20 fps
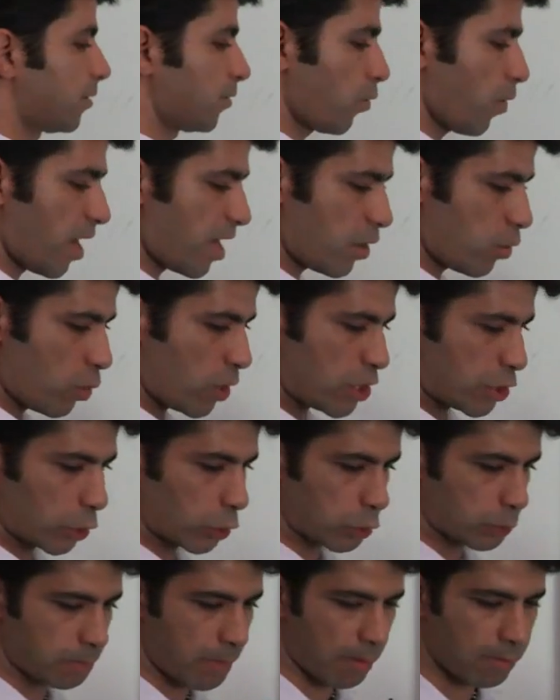the way
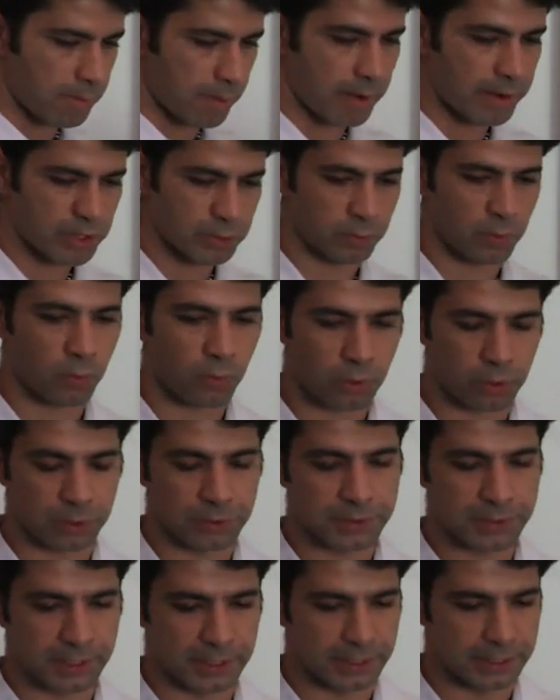Windows memory management
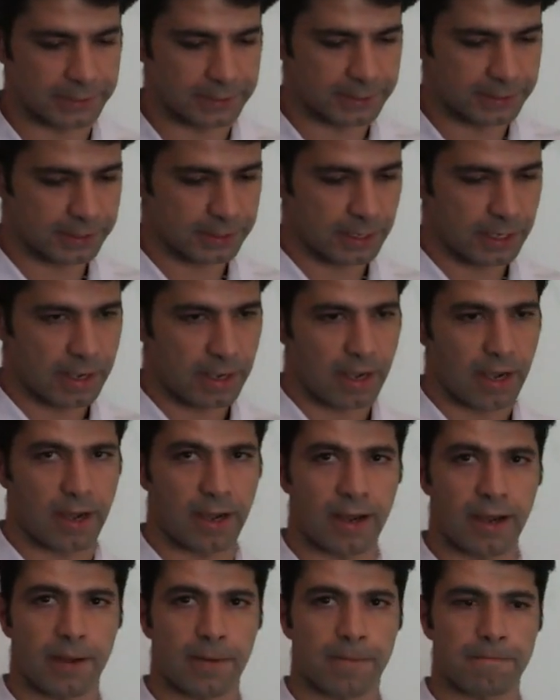works is
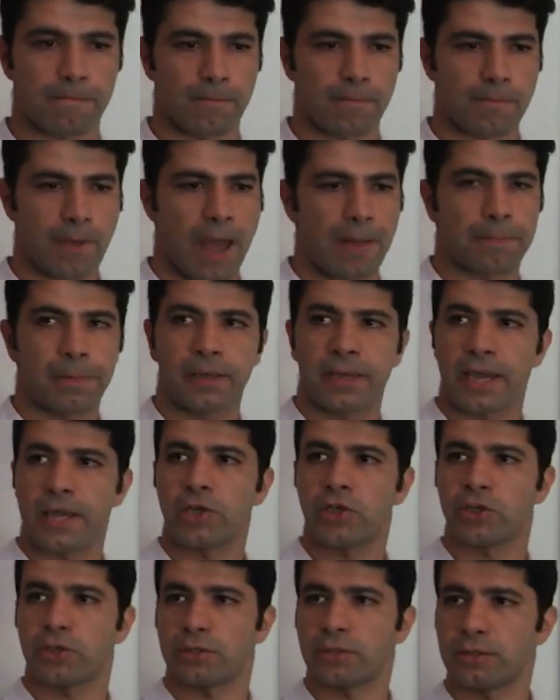
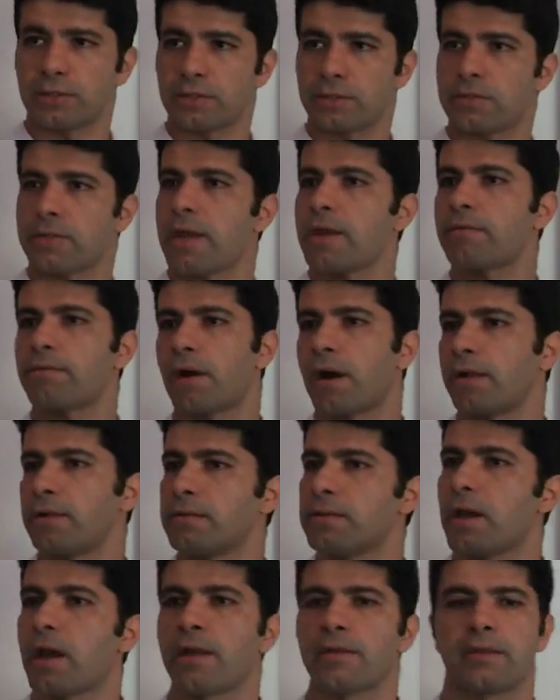applications, they
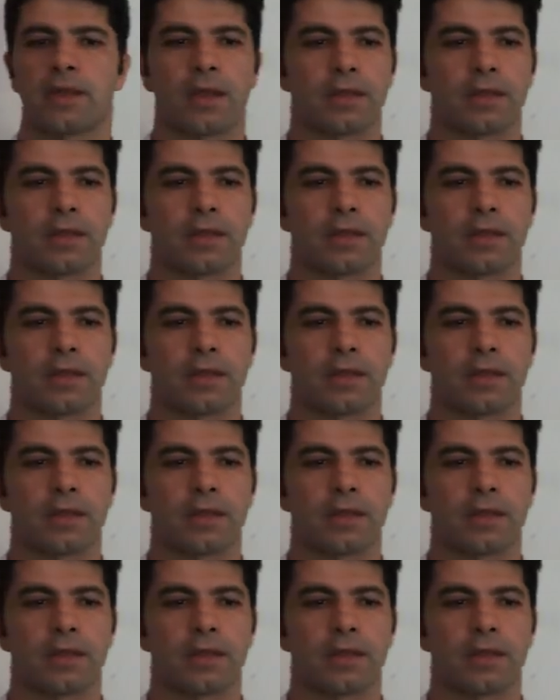run and